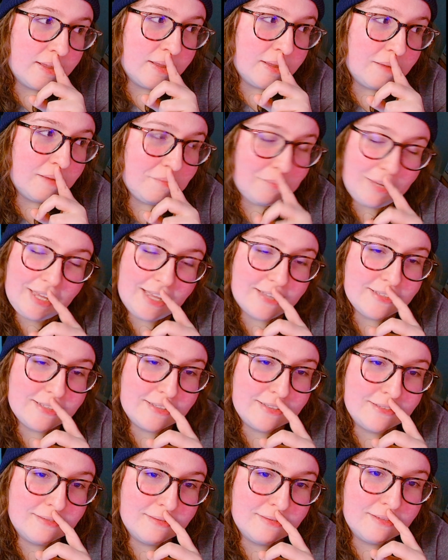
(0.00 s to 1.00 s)
but
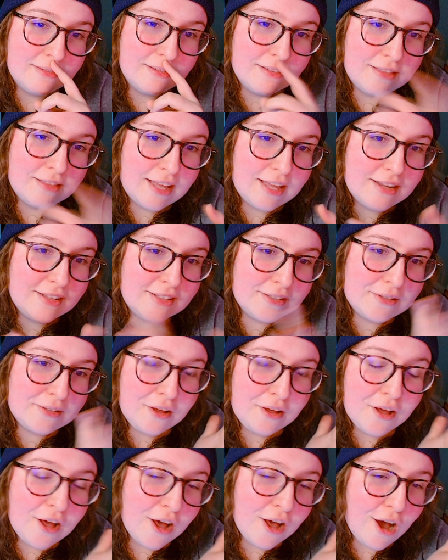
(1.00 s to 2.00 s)
yes, that is
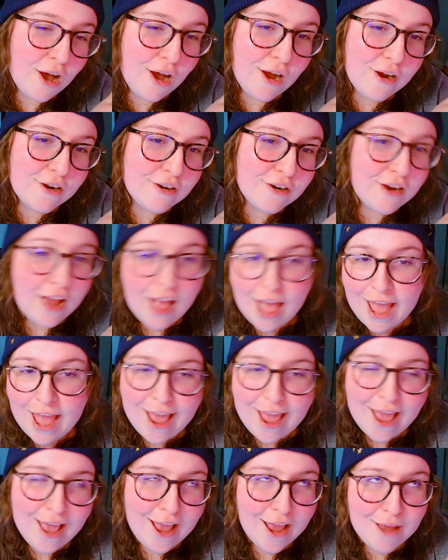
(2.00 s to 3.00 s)
our
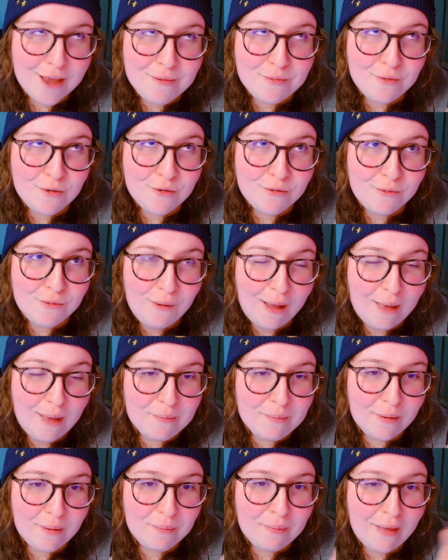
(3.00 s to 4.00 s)
April wrap
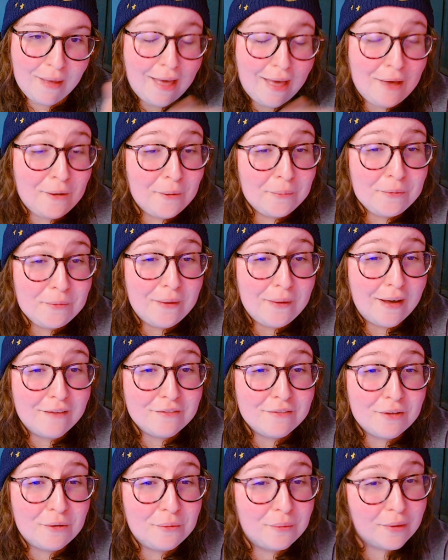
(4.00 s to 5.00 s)
up. I hope you'll
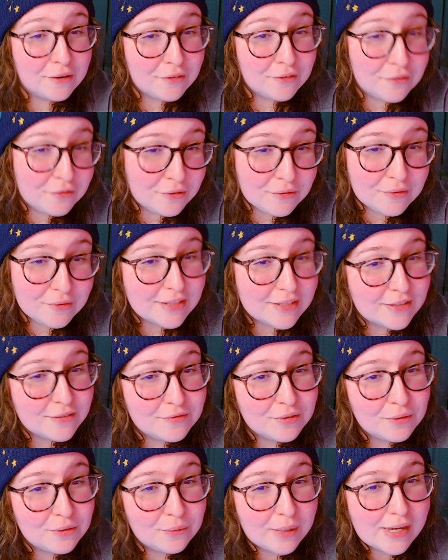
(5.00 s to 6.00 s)
have a wonderful rest of
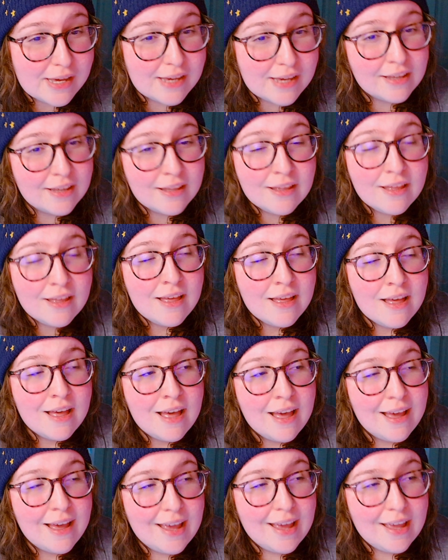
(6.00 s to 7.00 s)
your week,
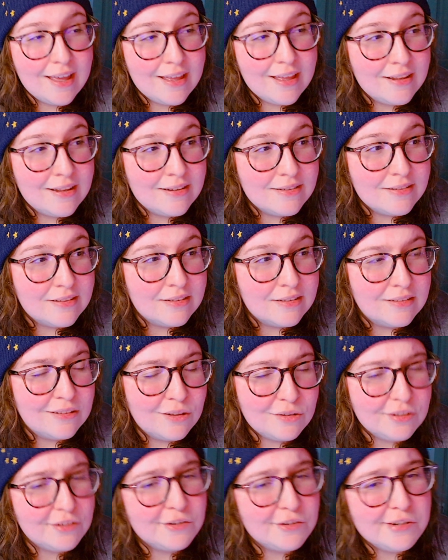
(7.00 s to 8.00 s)
and
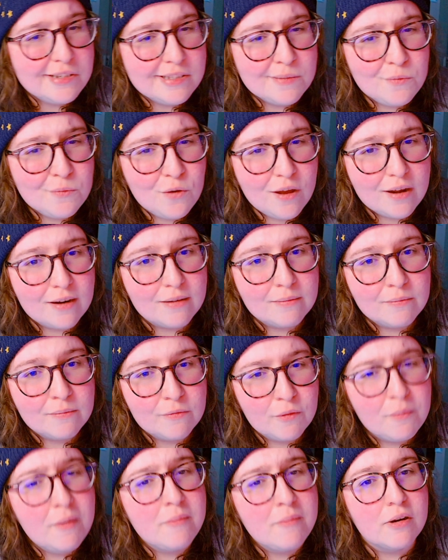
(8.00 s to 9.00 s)
go to drink some water.
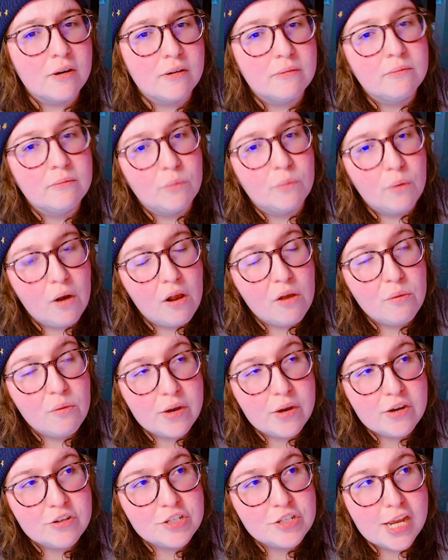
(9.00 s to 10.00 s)
Remember, we're all
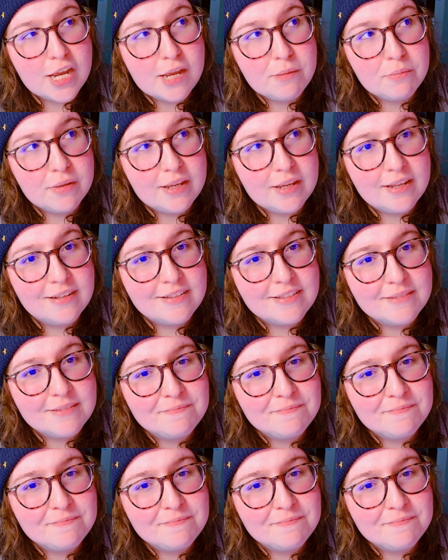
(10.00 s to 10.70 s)
weird giant plants.